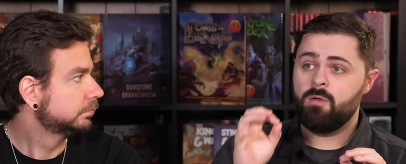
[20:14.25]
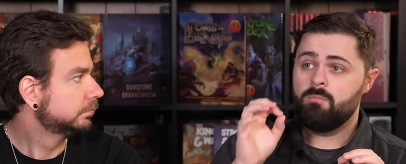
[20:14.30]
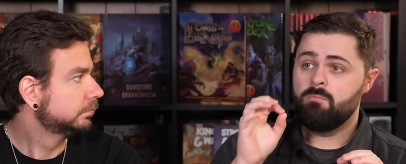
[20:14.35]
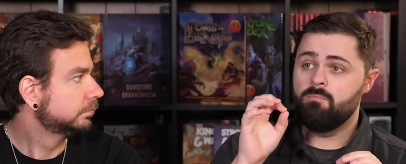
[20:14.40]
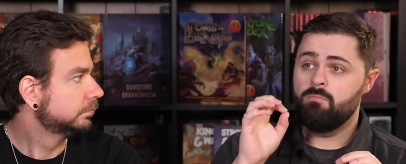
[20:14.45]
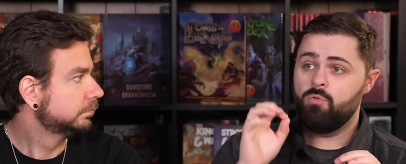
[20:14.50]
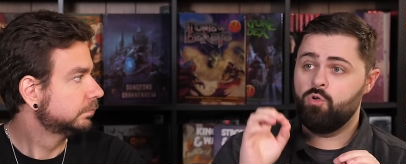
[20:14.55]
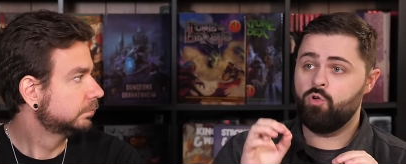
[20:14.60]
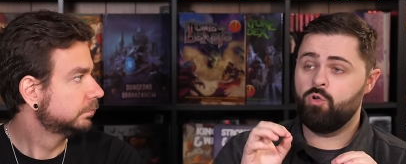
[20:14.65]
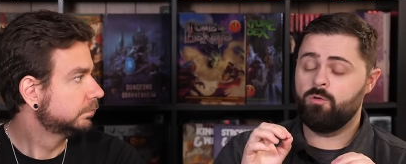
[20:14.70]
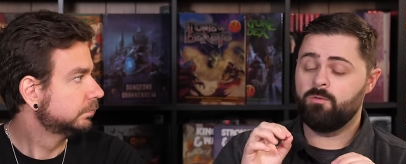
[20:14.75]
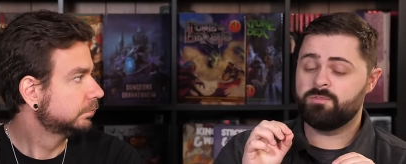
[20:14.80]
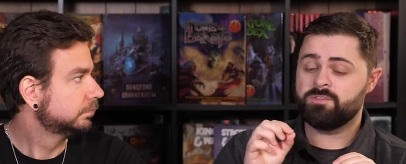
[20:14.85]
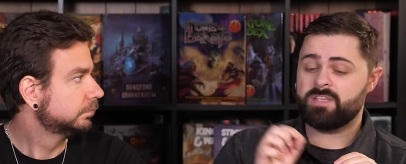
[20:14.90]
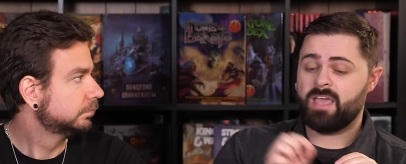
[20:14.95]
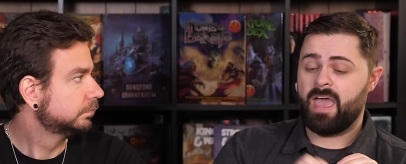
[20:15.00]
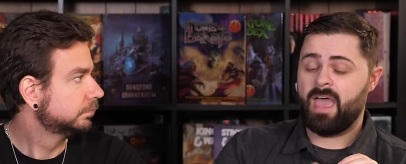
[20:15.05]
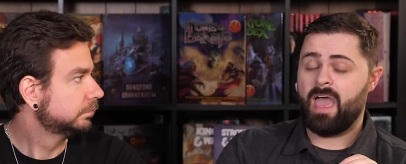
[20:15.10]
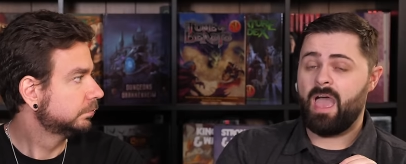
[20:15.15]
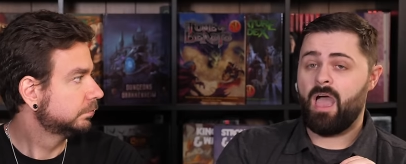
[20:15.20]
Speaker 1: moves
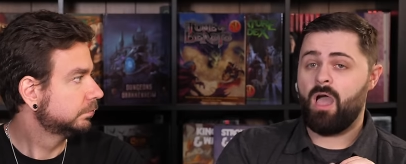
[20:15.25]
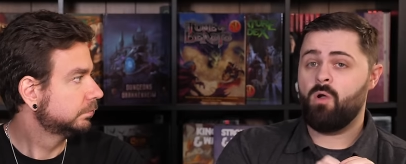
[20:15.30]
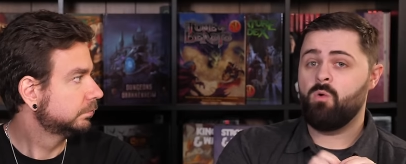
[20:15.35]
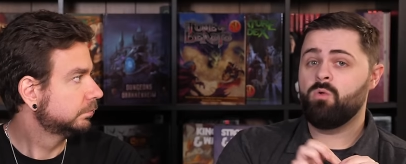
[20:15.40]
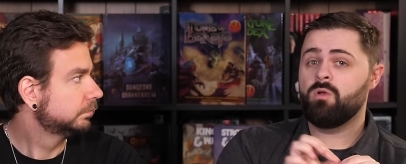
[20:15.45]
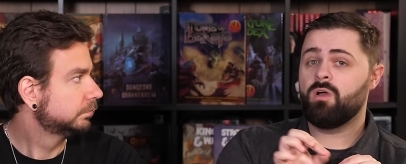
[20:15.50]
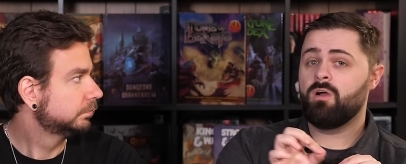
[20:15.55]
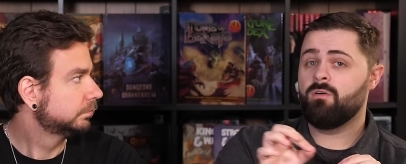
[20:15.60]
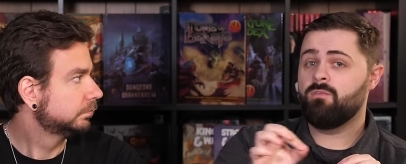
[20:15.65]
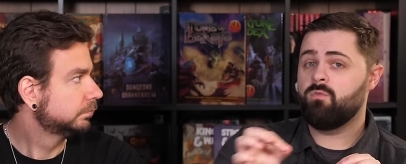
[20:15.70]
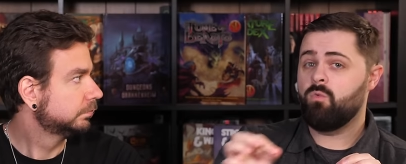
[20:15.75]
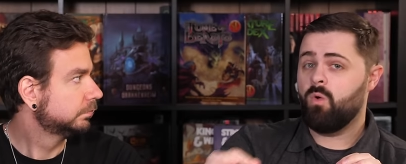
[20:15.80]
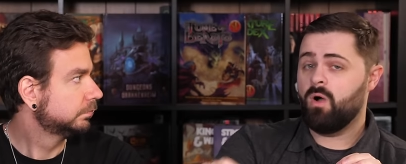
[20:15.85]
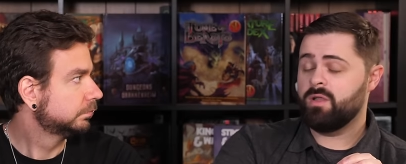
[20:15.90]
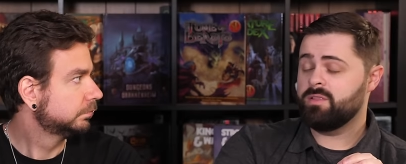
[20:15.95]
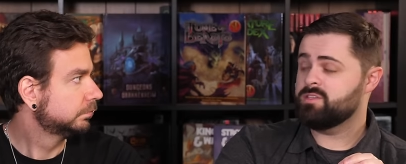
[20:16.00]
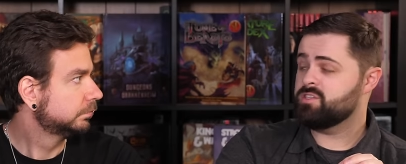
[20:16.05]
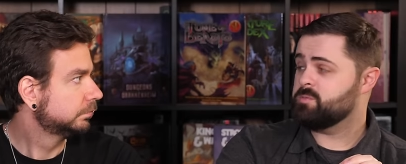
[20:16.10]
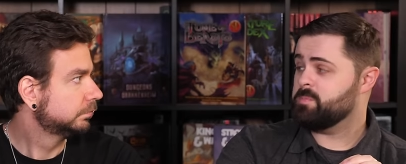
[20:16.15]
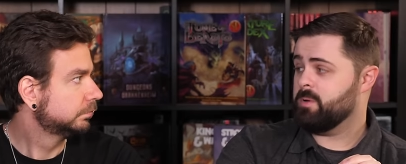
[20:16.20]
out of
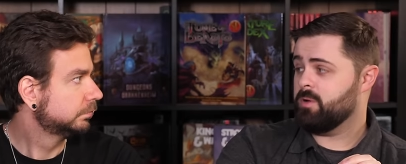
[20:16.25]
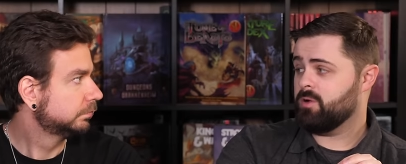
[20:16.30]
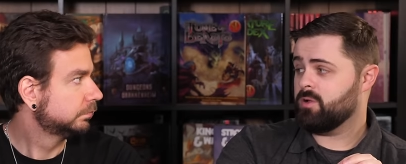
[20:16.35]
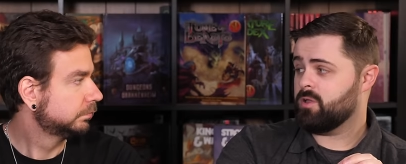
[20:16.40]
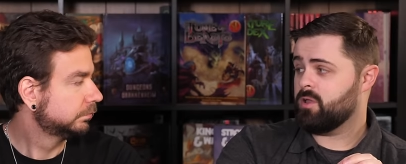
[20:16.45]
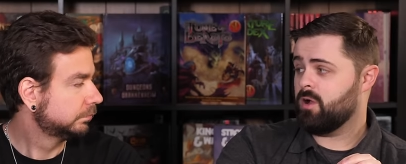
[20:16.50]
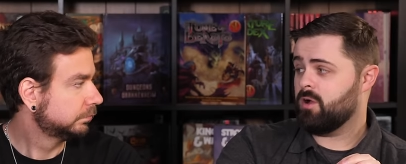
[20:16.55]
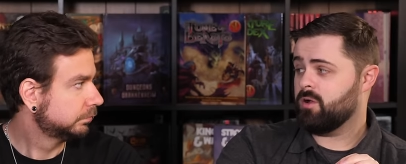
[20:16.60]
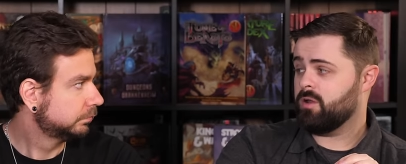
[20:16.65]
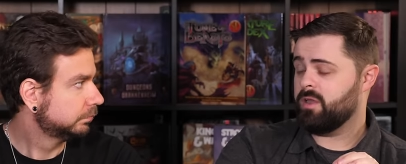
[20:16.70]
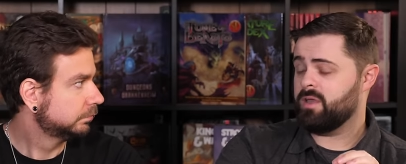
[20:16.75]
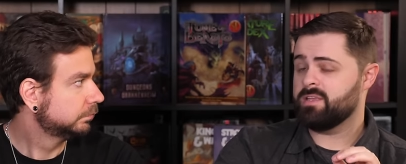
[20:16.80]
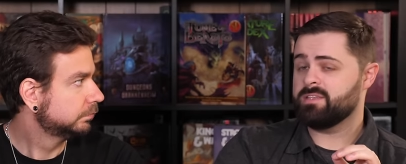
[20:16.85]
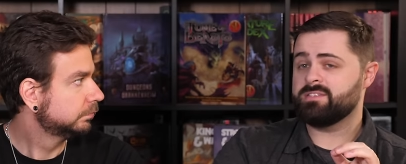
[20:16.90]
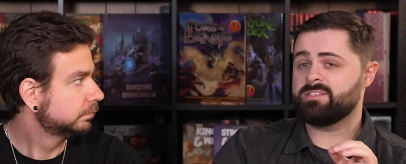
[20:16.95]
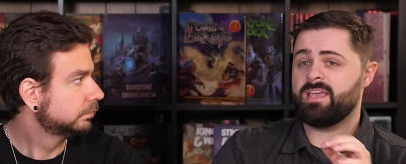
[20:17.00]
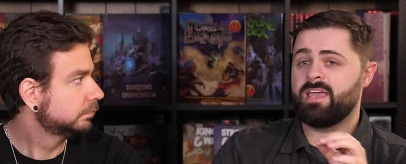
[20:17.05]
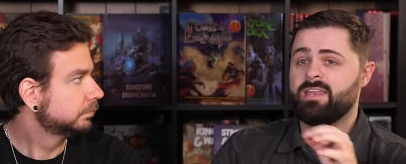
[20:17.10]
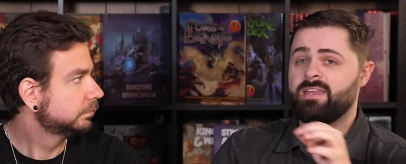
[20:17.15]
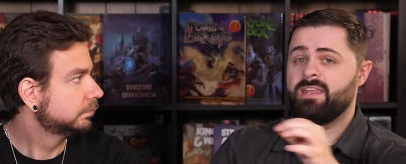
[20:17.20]
one spirit
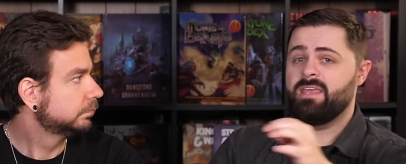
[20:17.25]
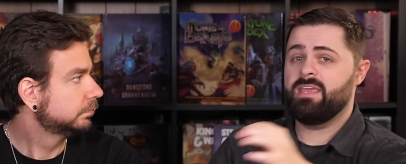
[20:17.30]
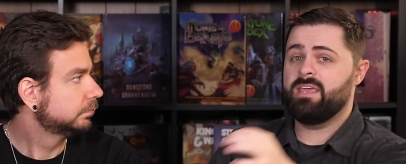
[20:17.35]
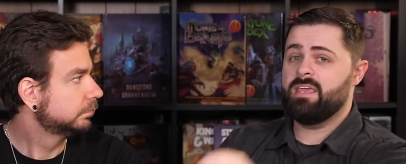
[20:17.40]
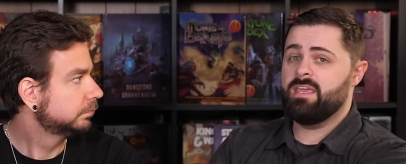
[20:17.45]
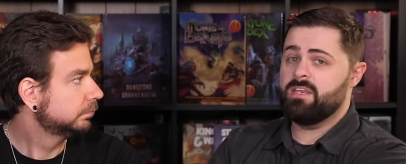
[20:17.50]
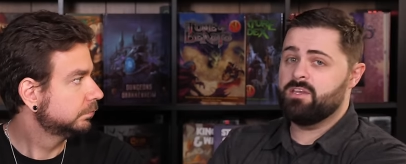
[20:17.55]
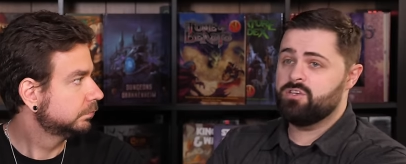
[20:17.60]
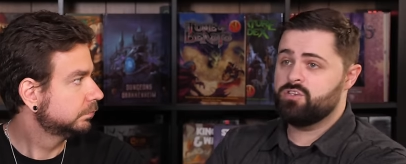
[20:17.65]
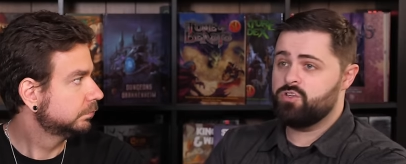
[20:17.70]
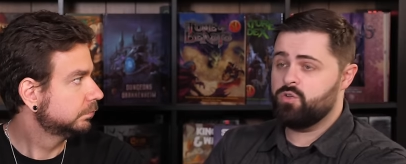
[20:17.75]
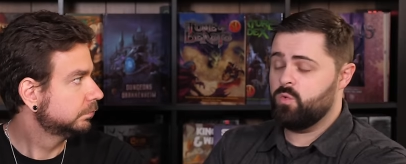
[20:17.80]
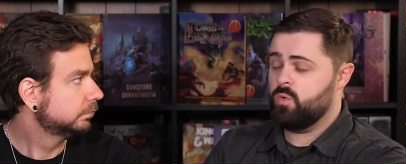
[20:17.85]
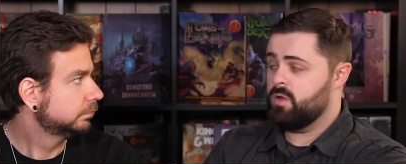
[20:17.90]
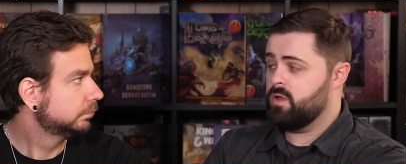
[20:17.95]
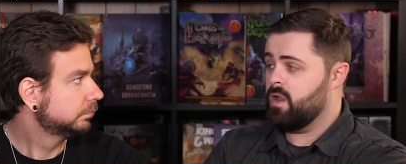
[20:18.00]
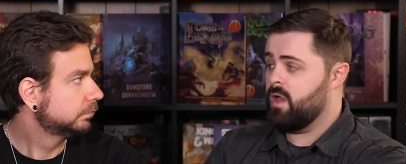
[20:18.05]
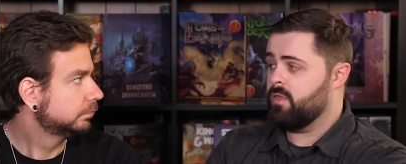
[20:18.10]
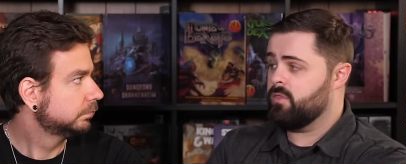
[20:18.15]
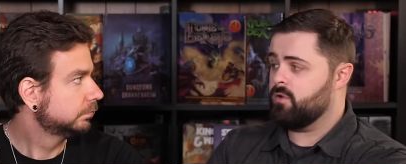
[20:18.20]
guardians and into
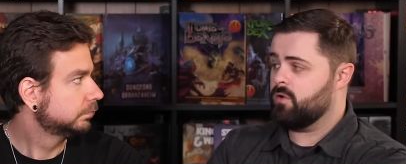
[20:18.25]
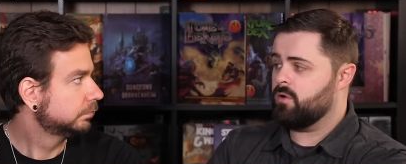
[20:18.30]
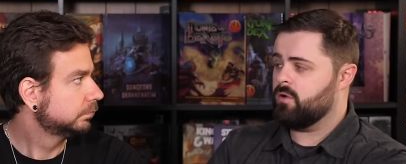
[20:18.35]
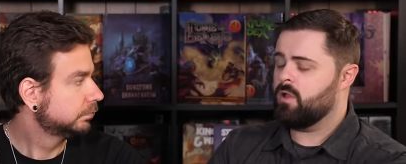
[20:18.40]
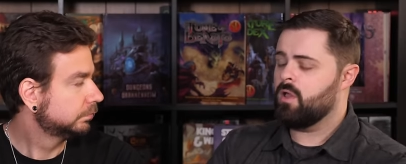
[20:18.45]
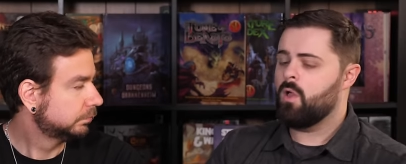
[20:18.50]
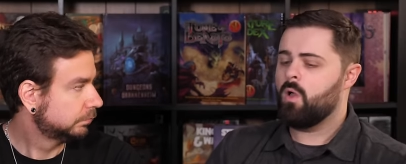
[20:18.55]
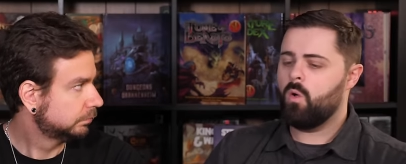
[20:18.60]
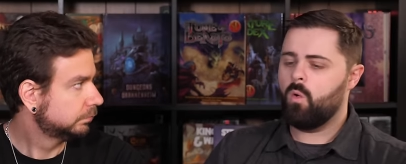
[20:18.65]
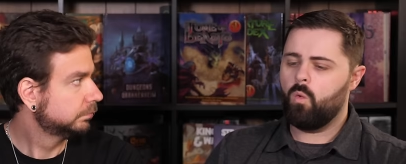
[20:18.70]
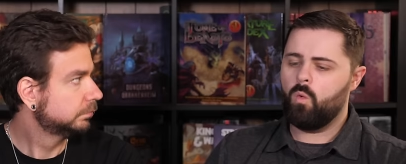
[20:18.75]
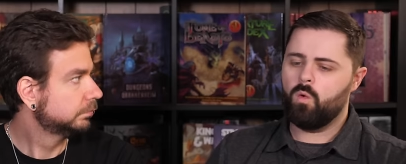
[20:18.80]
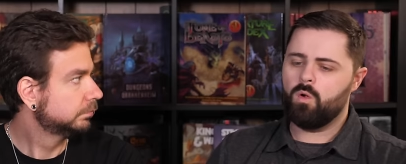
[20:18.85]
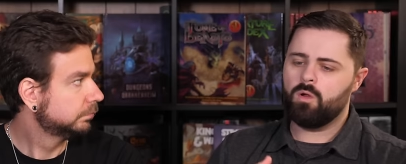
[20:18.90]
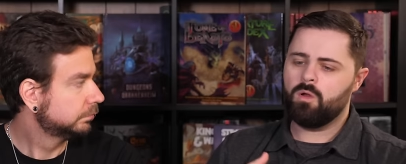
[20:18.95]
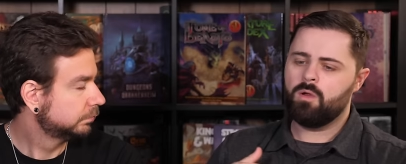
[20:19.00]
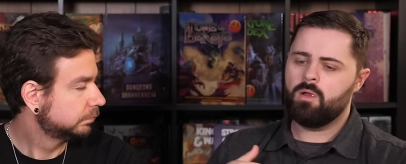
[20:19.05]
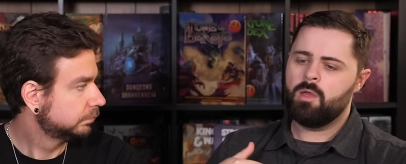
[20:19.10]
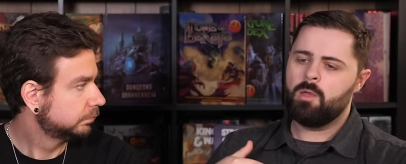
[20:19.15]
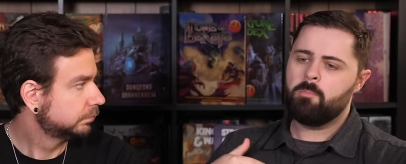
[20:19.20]
another, or